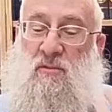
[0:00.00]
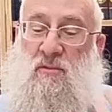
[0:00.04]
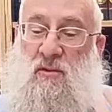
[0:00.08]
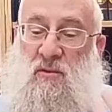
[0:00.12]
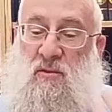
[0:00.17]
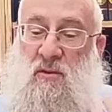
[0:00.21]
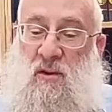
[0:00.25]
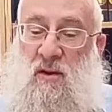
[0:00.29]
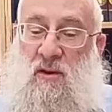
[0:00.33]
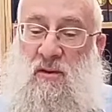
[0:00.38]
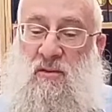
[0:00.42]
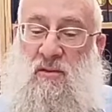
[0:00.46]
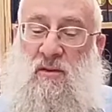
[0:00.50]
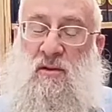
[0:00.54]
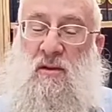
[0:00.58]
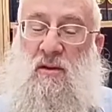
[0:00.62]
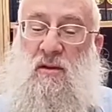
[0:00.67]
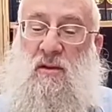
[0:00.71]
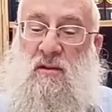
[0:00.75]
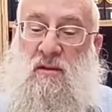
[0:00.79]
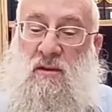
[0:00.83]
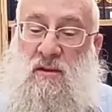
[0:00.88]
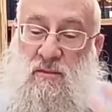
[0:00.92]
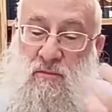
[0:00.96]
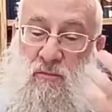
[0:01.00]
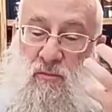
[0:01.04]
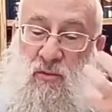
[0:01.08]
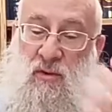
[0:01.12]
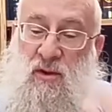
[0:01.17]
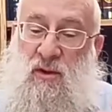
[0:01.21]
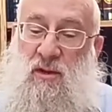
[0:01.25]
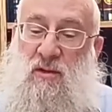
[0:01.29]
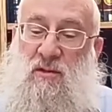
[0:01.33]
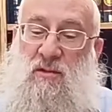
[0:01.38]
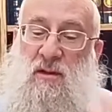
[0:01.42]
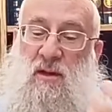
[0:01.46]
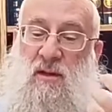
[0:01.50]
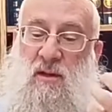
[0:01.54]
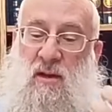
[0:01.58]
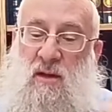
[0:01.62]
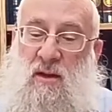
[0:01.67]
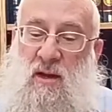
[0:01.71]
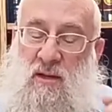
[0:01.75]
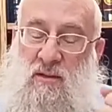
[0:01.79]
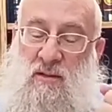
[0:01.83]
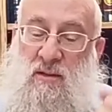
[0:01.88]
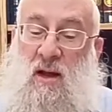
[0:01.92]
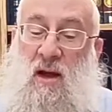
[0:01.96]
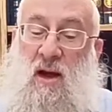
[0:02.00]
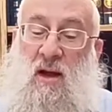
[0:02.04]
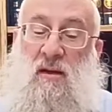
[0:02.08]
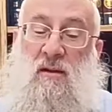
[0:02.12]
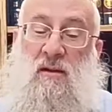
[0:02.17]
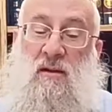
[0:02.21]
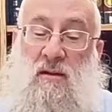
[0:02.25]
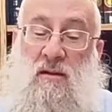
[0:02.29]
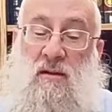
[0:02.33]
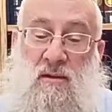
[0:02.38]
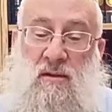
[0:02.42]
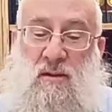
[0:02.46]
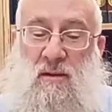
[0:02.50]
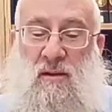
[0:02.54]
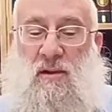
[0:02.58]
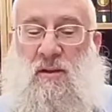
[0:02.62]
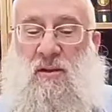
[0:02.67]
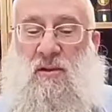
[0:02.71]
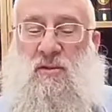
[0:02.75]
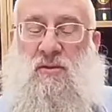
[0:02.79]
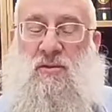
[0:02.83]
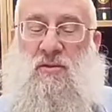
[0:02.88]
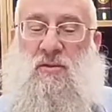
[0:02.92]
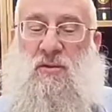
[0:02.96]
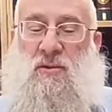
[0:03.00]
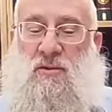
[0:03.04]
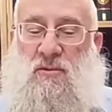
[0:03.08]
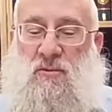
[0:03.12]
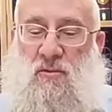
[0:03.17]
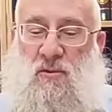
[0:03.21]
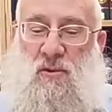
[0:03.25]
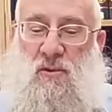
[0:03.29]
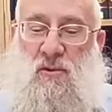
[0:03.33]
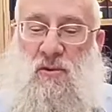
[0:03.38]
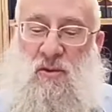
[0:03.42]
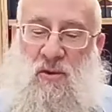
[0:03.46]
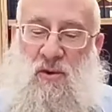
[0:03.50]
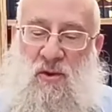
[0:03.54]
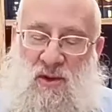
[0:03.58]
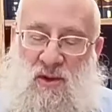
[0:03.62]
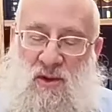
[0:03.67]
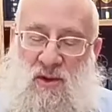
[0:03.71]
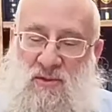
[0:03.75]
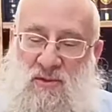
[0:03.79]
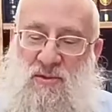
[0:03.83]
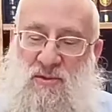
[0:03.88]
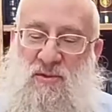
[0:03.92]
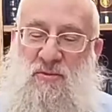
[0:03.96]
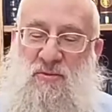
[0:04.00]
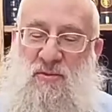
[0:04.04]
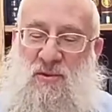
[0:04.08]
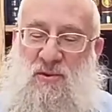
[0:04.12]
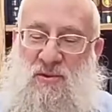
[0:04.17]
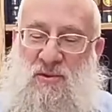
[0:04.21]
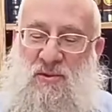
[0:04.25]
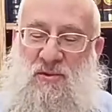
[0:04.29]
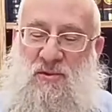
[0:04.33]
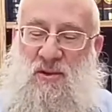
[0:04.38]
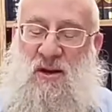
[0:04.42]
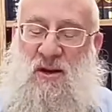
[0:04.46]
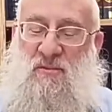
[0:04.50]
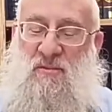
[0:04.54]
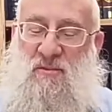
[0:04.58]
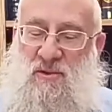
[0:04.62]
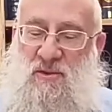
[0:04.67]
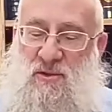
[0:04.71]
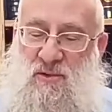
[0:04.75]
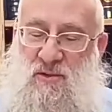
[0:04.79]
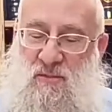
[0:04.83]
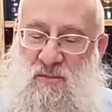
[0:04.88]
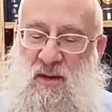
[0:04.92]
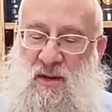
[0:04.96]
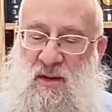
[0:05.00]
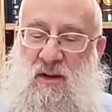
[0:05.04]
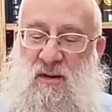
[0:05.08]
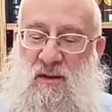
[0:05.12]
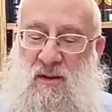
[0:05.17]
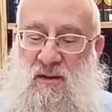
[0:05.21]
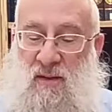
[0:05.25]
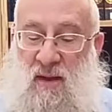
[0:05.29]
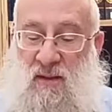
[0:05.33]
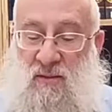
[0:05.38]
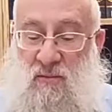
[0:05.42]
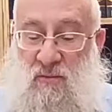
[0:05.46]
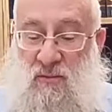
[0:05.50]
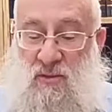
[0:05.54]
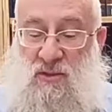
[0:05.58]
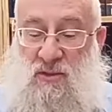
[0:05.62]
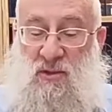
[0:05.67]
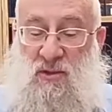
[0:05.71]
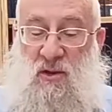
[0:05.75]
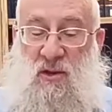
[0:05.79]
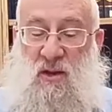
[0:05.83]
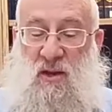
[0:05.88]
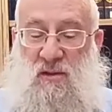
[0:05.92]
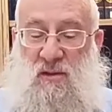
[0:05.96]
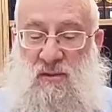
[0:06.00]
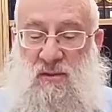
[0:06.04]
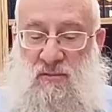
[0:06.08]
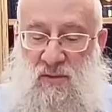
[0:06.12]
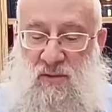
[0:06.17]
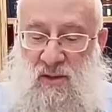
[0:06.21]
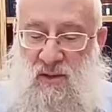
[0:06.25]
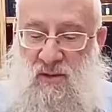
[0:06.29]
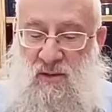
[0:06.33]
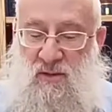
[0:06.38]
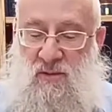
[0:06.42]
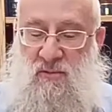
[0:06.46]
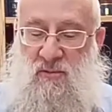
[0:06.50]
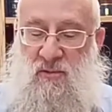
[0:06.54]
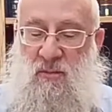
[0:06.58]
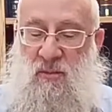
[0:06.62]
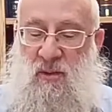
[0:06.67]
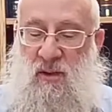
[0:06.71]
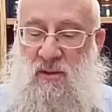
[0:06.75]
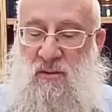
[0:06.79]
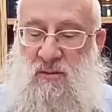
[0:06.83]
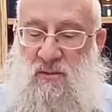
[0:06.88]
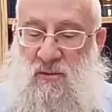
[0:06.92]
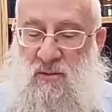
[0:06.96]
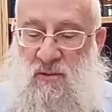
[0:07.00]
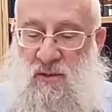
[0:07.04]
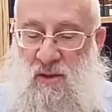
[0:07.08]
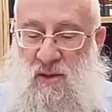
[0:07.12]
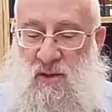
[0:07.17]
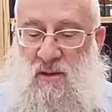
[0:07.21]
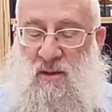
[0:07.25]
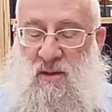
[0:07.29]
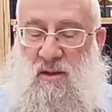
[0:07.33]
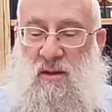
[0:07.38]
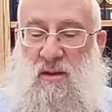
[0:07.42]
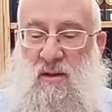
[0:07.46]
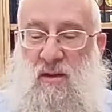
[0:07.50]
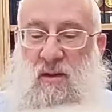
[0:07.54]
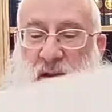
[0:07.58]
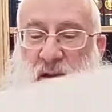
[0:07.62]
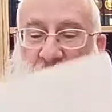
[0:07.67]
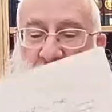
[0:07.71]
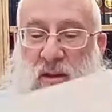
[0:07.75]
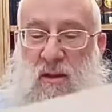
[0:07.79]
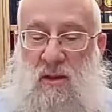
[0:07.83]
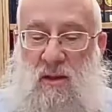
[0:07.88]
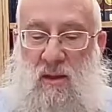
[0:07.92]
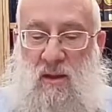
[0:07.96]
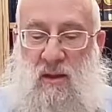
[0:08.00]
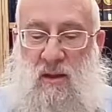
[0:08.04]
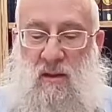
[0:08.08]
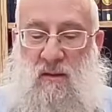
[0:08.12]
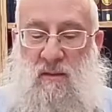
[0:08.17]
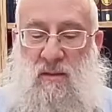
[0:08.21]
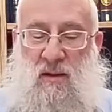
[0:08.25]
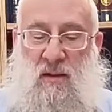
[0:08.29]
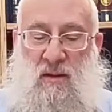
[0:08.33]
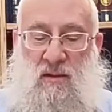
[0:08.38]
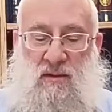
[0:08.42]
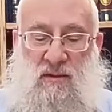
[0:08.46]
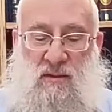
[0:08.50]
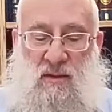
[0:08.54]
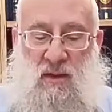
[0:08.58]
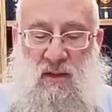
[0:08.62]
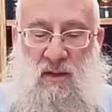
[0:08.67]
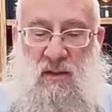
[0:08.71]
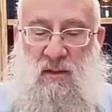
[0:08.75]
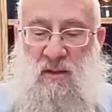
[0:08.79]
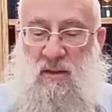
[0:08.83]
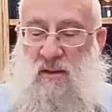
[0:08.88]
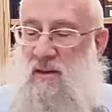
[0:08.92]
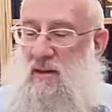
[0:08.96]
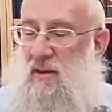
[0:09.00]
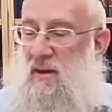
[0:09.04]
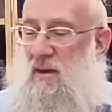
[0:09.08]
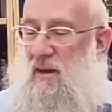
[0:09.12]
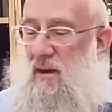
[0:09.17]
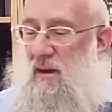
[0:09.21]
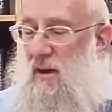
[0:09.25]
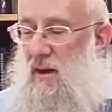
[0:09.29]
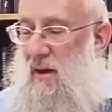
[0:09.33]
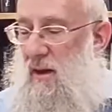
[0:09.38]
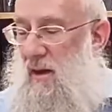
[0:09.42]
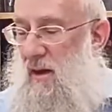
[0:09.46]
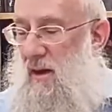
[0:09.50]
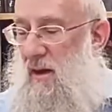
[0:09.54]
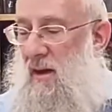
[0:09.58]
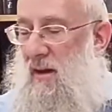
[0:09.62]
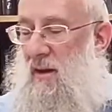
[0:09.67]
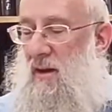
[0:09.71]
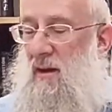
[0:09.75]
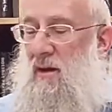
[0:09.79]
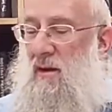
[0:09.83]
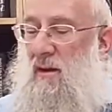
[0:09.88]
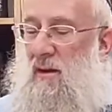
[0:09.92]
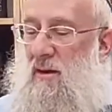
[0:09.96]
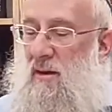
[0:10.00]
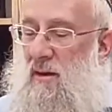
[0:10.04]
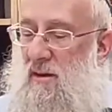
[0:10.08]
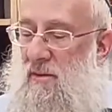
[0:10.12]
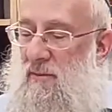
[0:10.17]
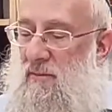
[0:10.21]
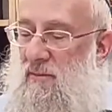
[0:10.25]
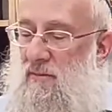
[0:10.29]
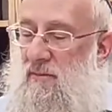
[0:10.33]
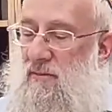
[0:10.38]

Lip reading: creation, this bridge that connects God to this world, or connects this world to that which is beyond. And that's what we saw last week. Just to remind you quickly that it said that